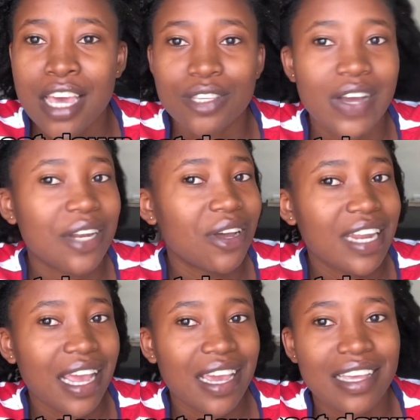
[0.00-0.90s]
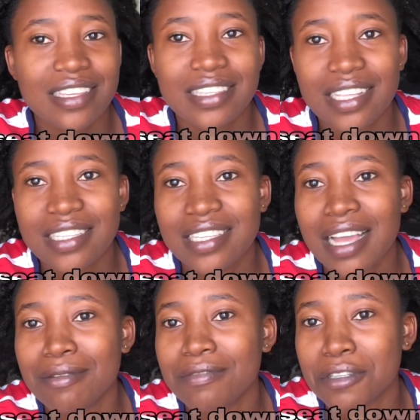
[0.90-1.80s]
So I don't like
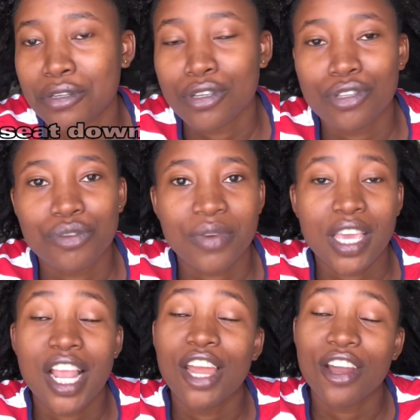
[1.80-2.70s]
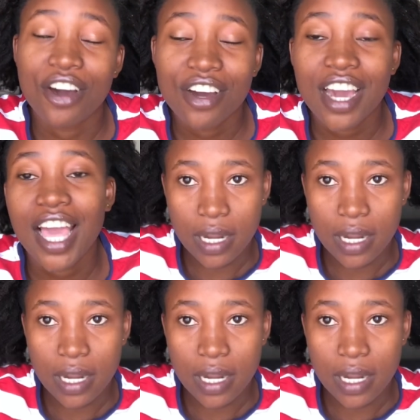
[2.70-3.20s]
sit-down videos to be long.